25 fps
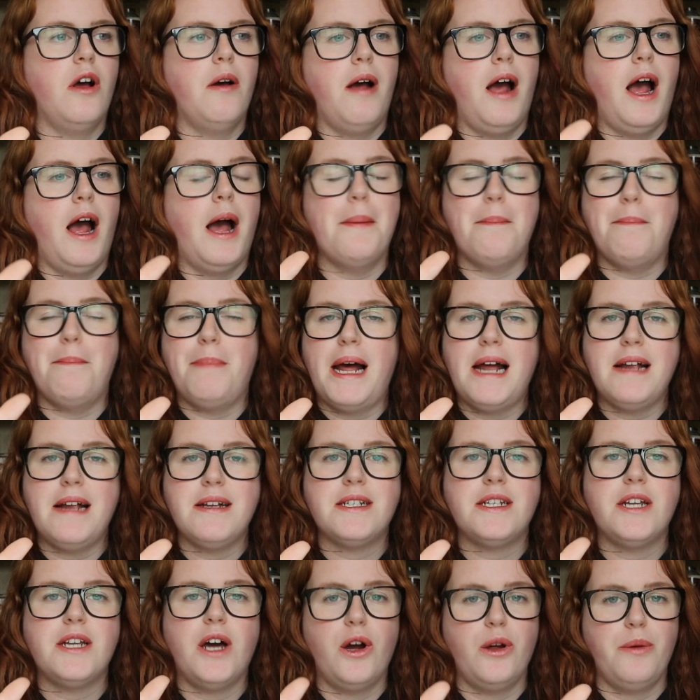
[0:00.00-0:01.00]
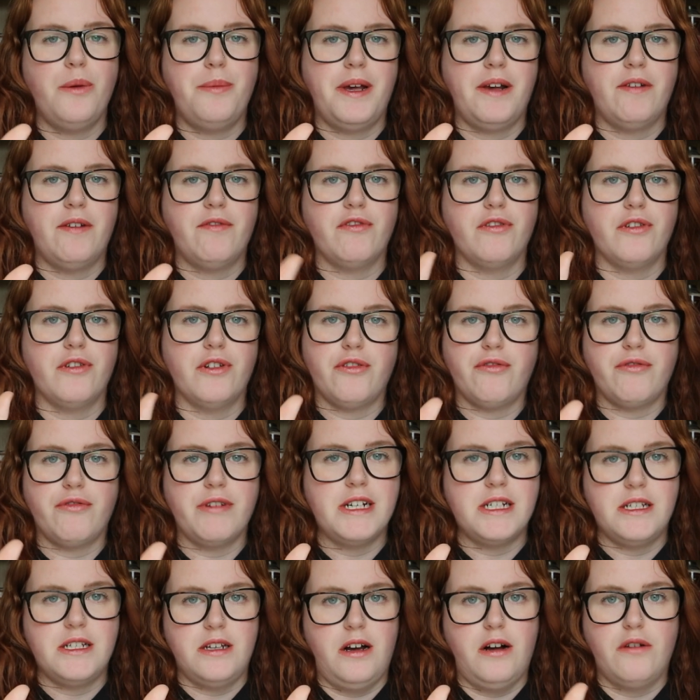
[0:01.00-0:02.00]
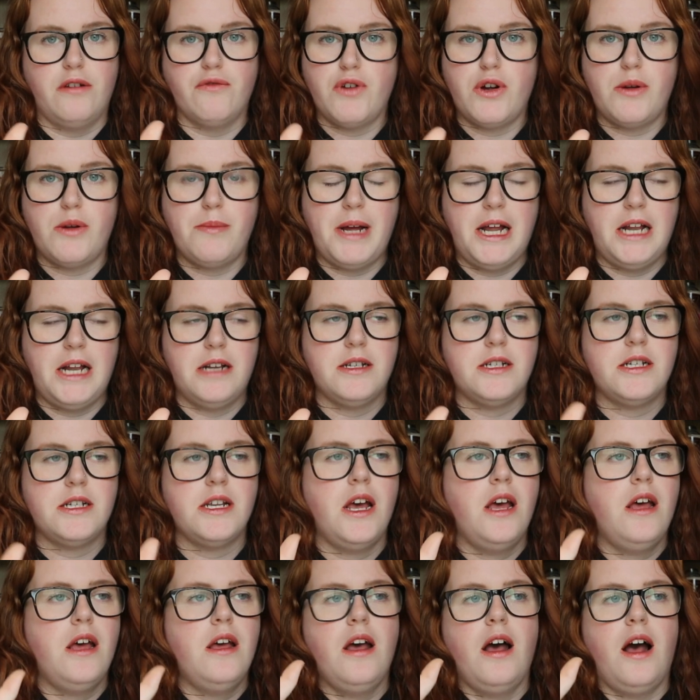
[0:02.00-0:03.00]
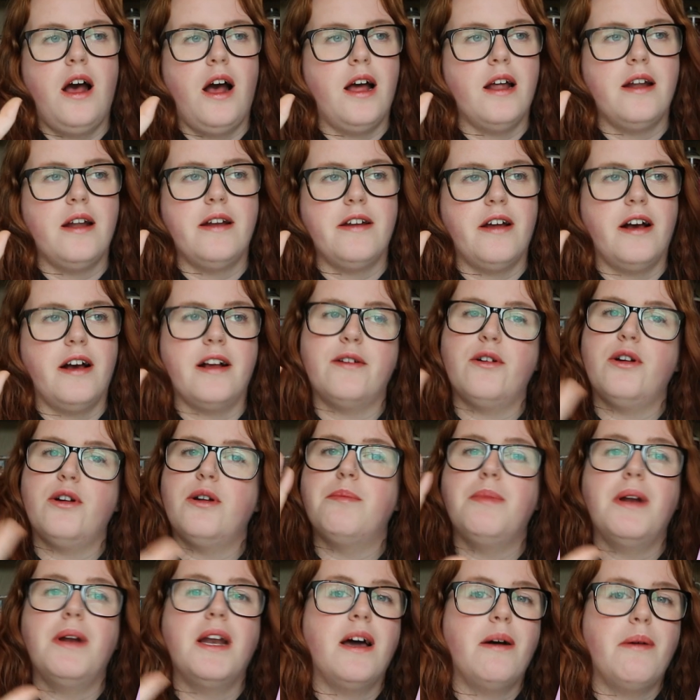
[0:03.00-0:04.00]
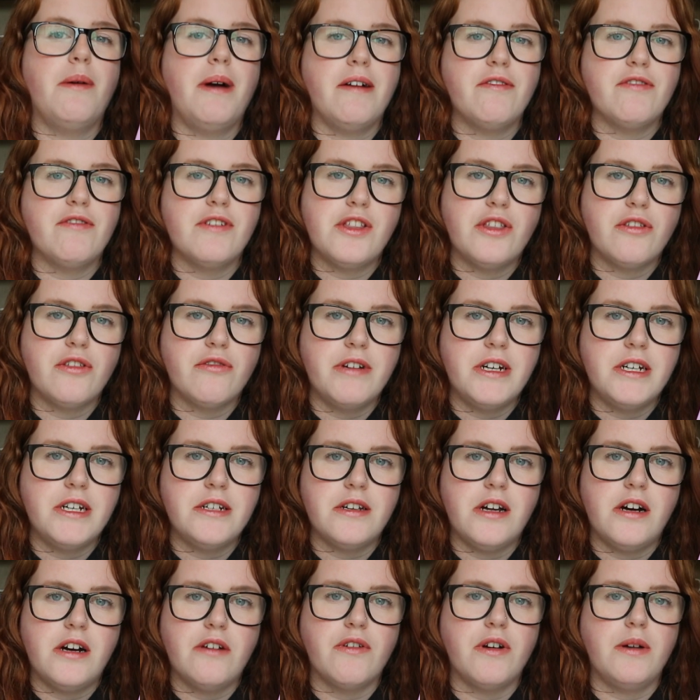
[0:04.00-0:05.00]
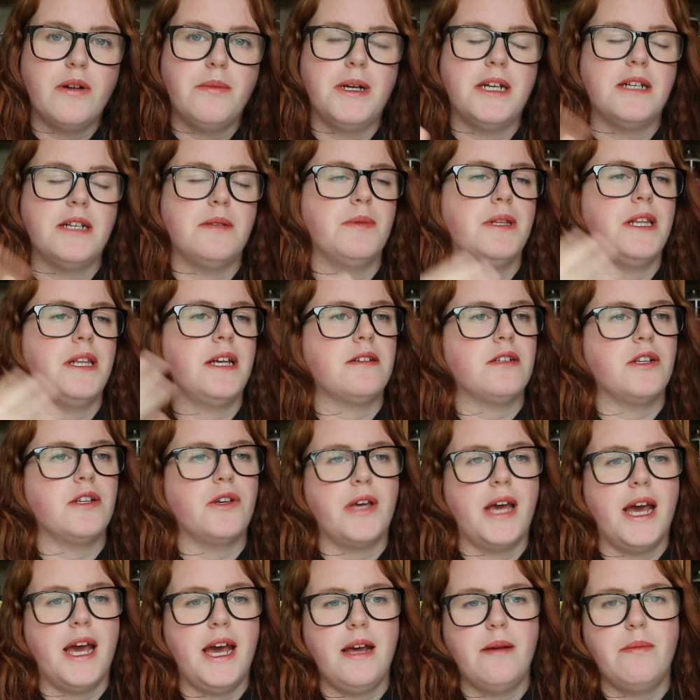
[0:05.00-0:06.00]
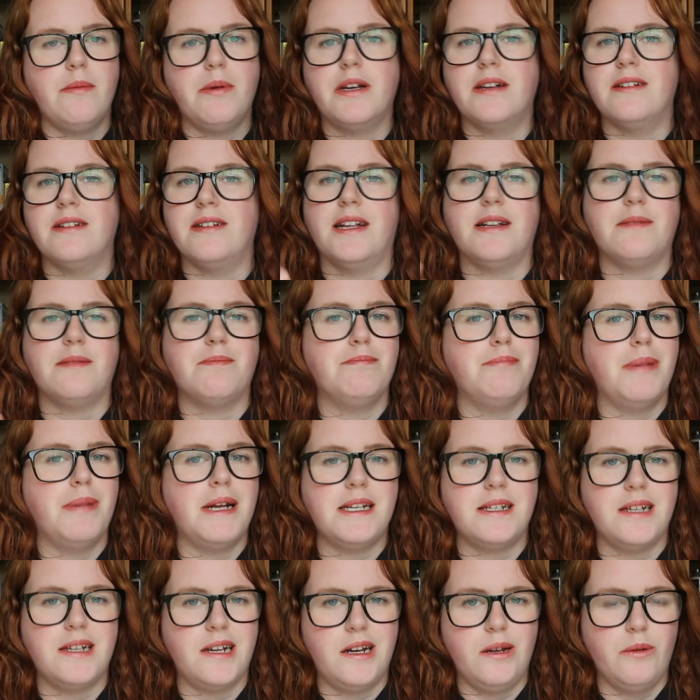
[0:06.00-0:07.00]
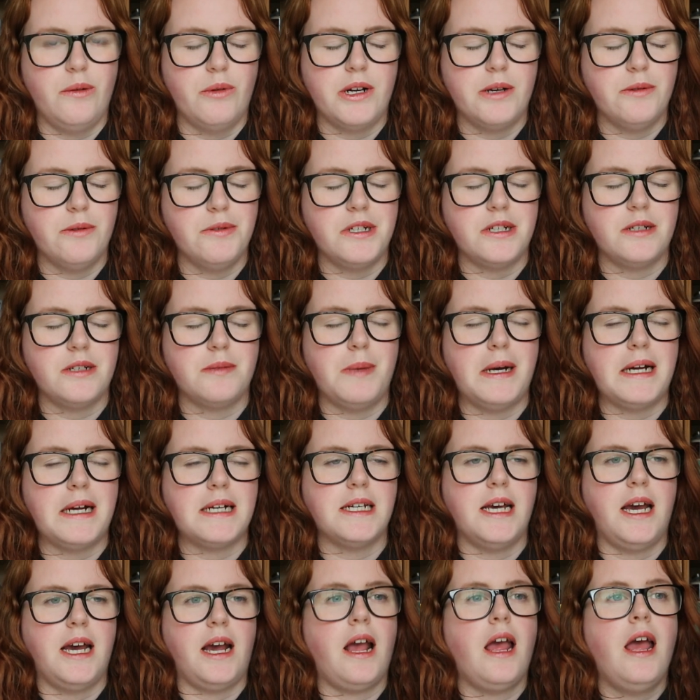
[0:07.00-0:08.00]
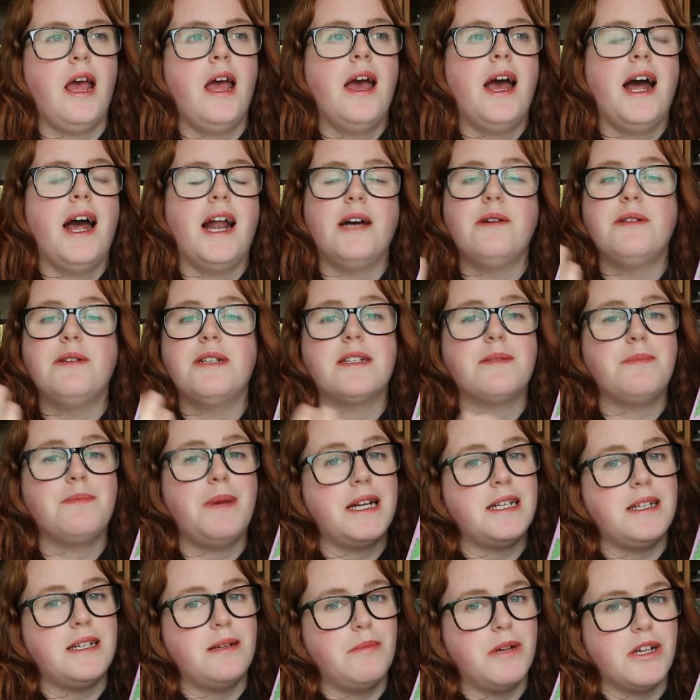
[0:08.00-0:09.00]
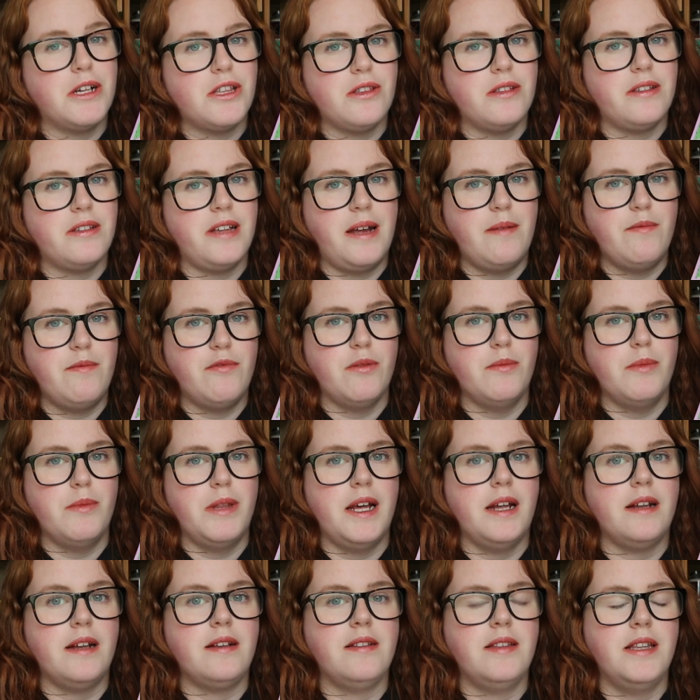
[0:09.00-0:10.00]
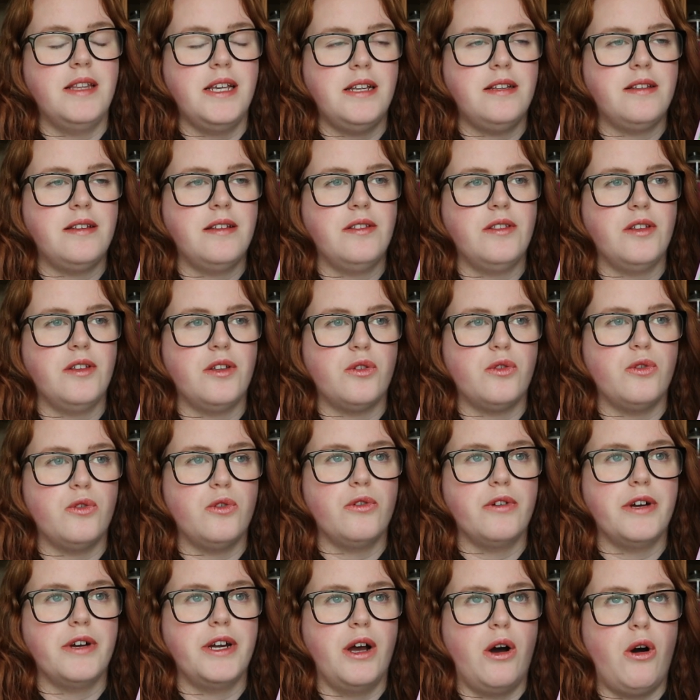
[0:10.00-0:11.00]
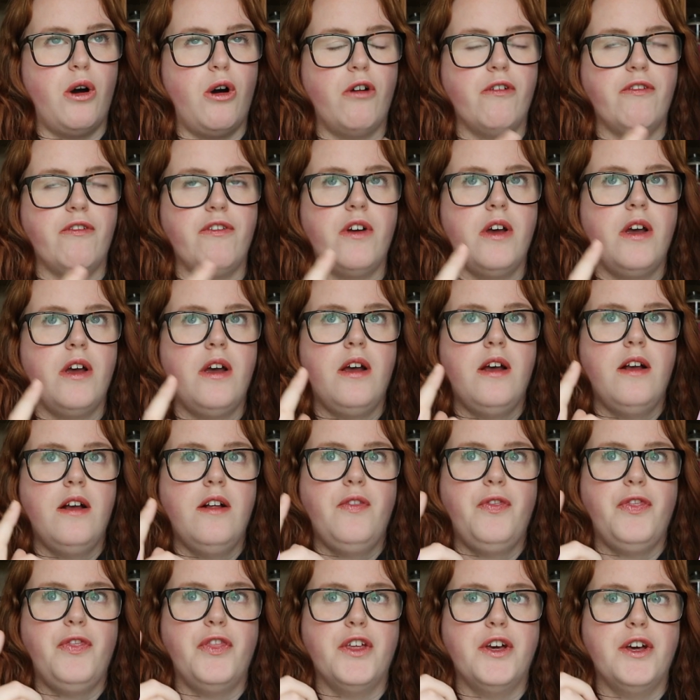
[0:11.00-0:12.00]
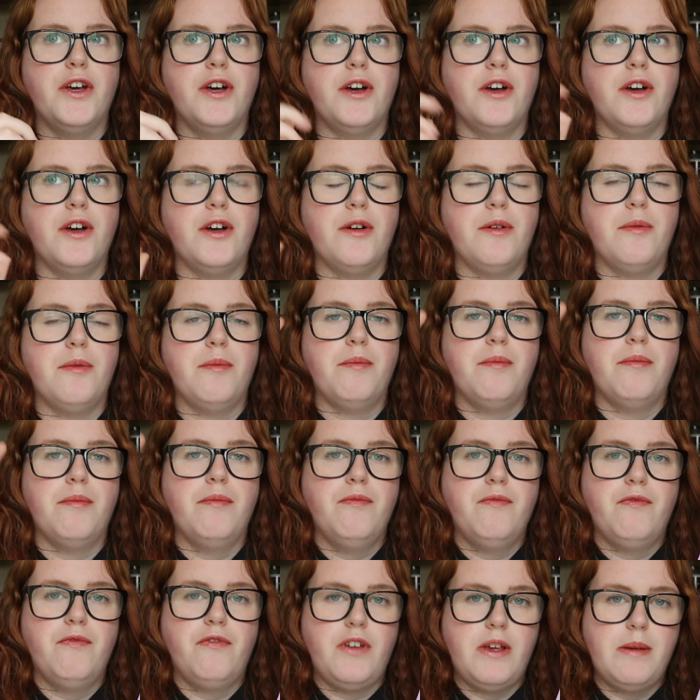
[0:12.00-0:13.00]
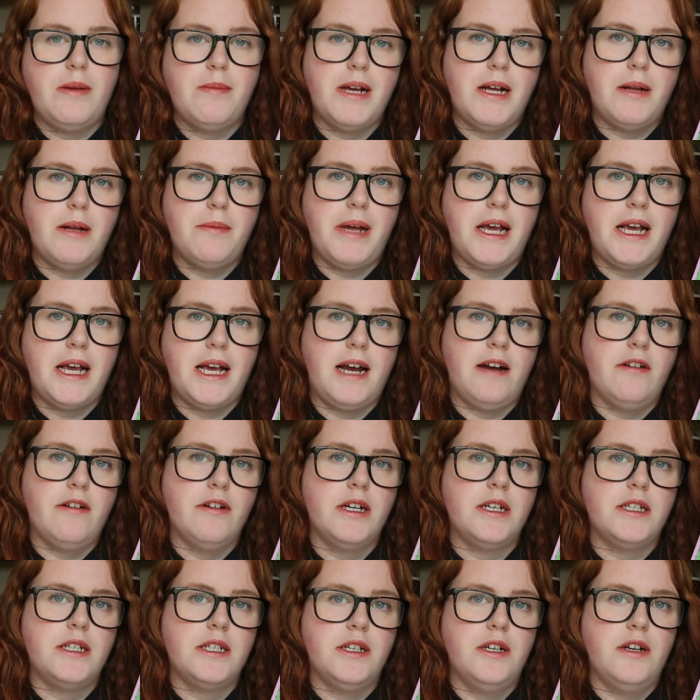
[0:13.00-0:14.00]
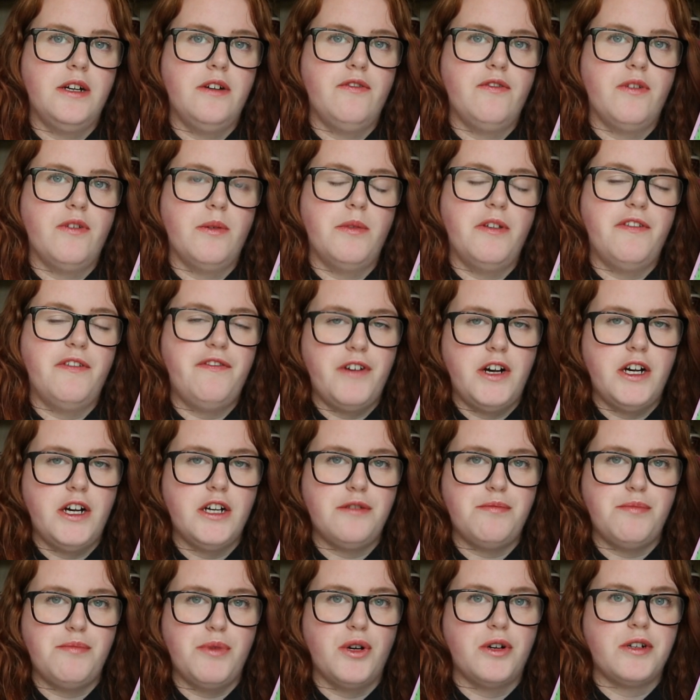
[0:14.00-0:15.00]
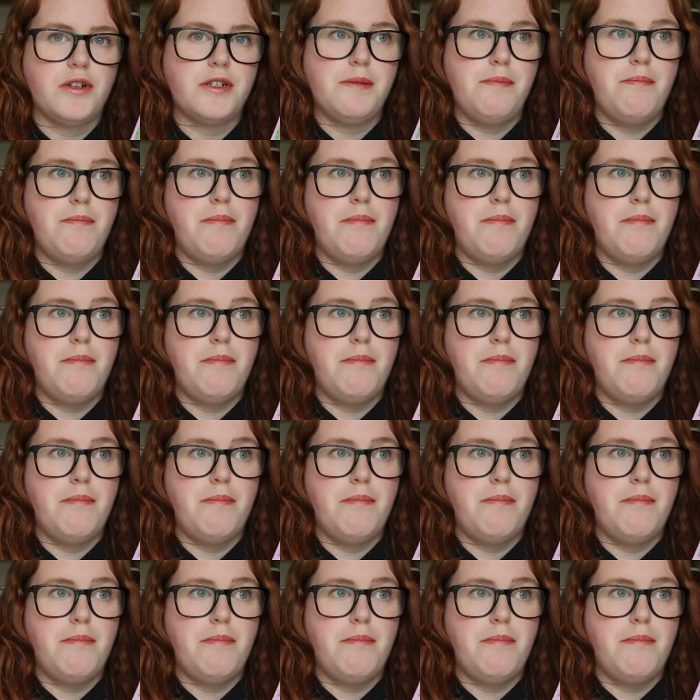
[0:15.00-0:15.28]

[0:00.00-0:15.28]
at best hoping for a 3-star romance, and I got a below average 3-star romance, but that's okay because that's basically what I was expecting. And I was expecting much the same from this. This is the story of the female main character from the first book's